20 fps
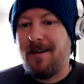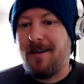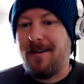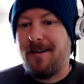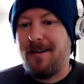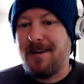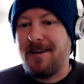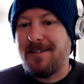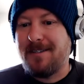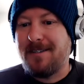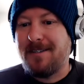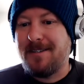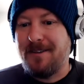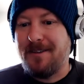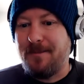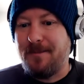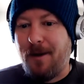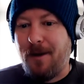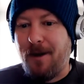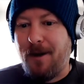Was I still
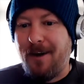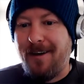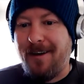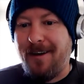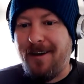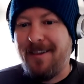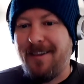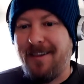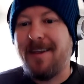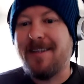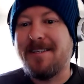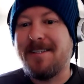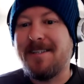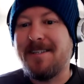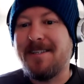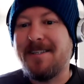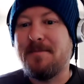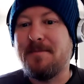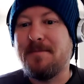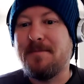in Baja? Like it
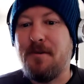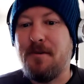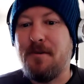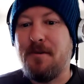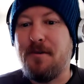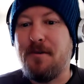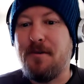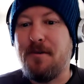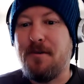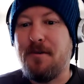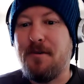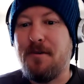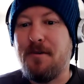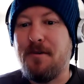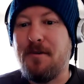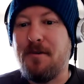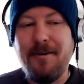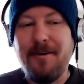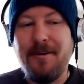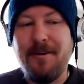seems so long ago.
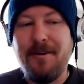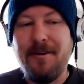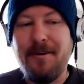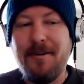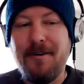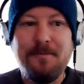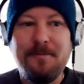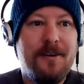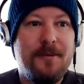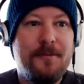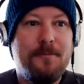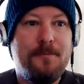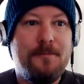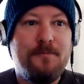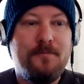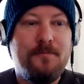Um,